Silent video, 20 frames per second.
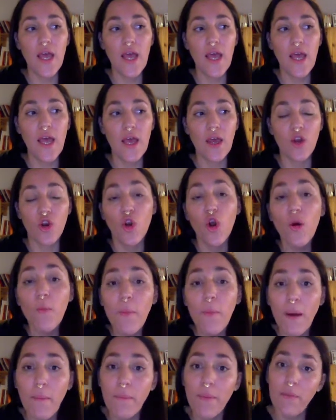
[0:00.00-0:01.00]
Roma
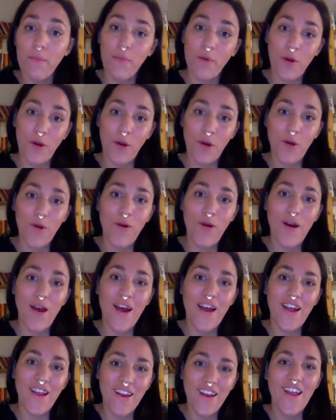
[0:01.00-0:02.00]
people, no?
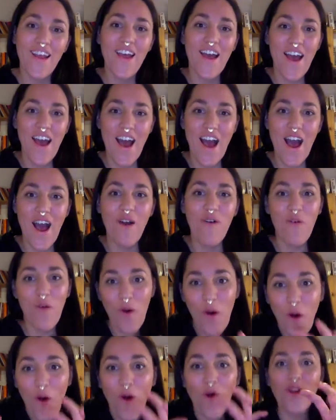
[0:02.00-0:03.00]
And how
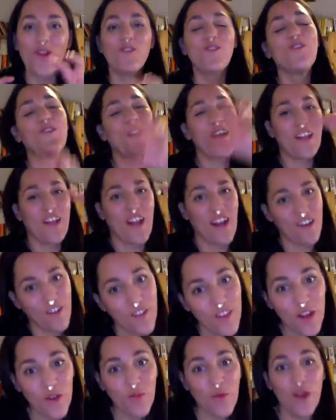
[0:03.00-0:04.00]
also in another
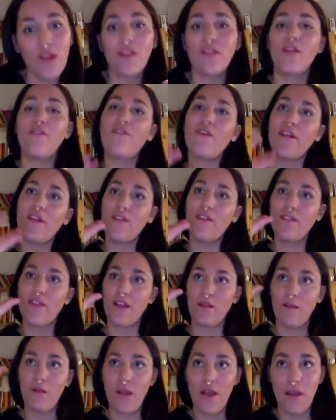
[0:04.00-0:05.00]
way different
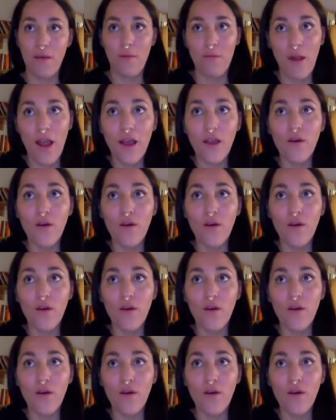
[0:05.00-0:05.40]
than black